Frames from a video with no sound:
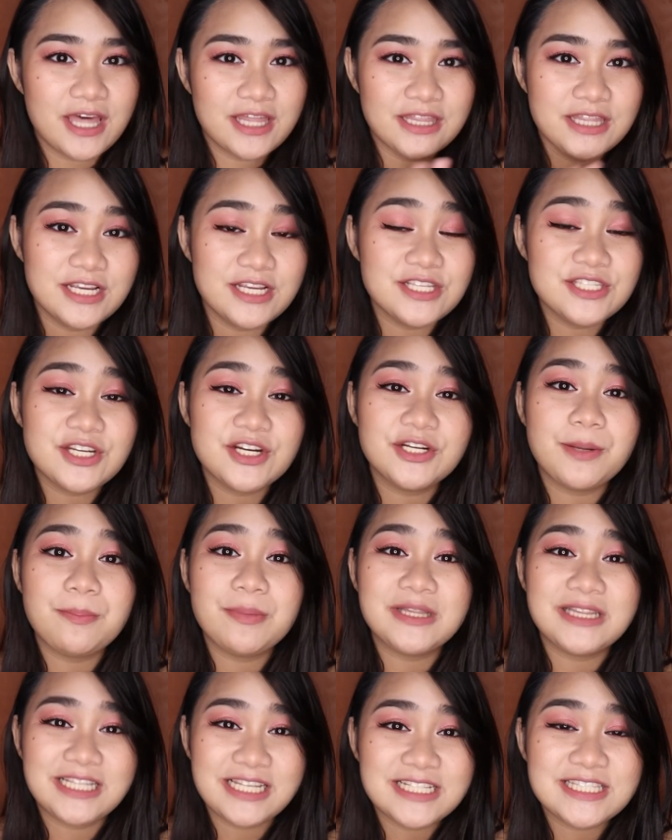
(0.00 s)
These are the
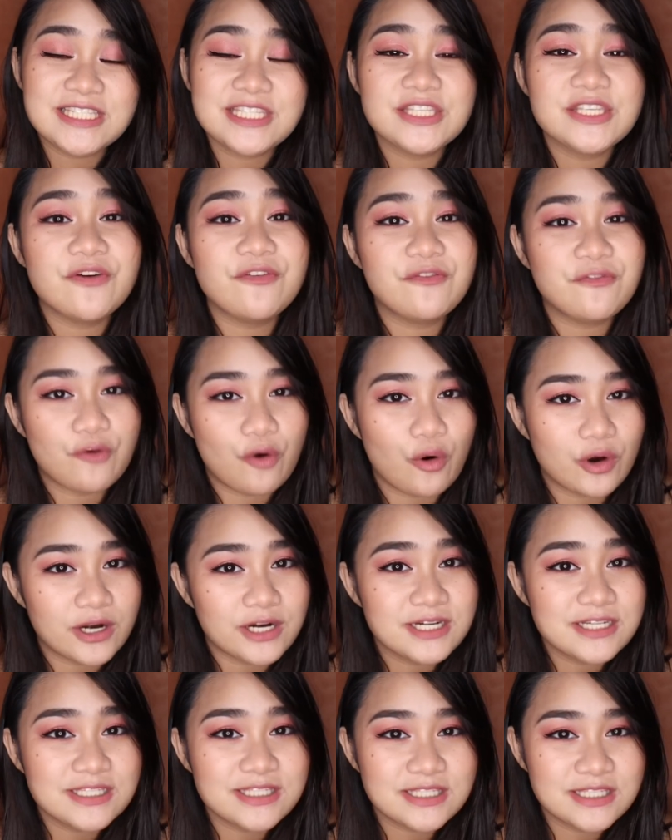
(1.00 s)
Petits
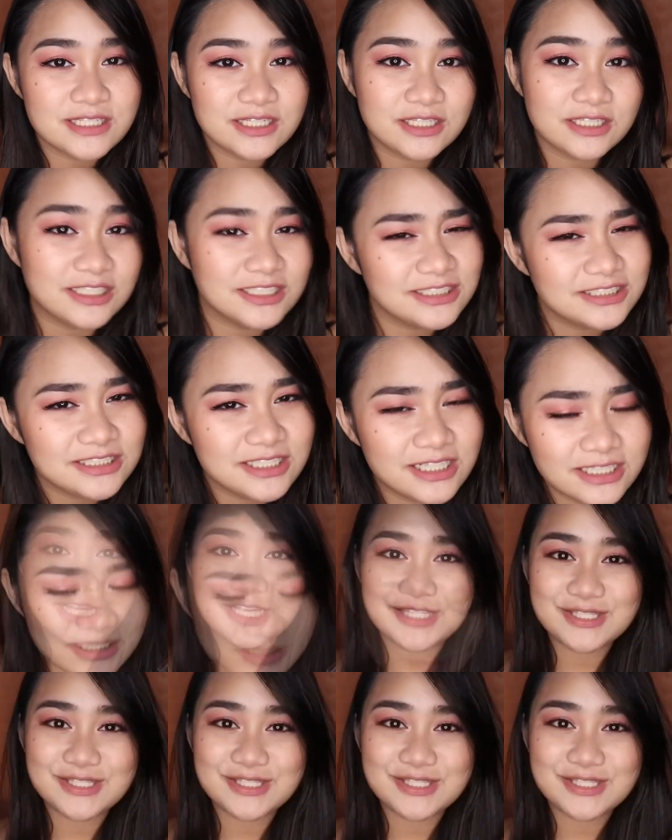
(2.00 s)
Fours collection.